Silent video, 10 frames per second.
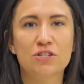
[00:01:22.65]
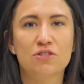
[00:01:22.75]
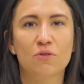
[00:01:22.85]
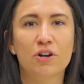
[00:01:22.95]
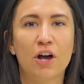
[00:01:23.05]

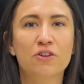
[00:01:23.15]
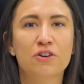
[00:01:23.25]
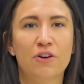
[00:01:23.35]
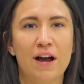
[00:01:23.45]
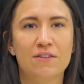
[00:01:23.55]
stored
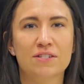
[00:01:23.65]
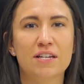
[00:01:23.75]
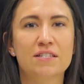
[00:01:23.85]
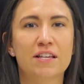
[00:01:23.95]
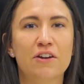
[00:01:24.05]
underground
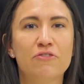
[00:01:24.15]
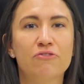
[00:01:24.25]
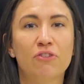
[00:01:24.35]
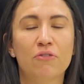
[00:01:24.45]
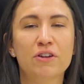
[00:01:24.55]
instead of
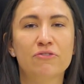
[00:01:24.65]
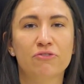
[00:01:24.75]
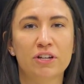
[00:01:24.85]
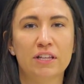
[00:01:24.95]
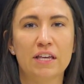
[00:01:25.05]
flowing
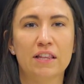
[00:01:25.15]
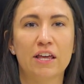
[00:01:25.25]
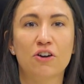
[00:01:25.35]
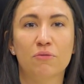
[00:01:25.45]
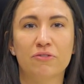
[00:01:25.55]
freely
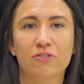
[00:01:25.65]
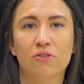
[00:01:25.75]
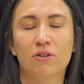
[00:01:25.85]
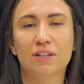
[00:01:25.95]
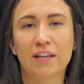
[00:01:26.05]
like a river
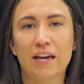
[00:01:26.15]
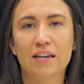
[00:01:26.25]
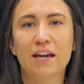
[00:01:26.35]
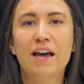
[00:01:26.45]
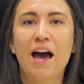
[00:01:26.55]
or a lake.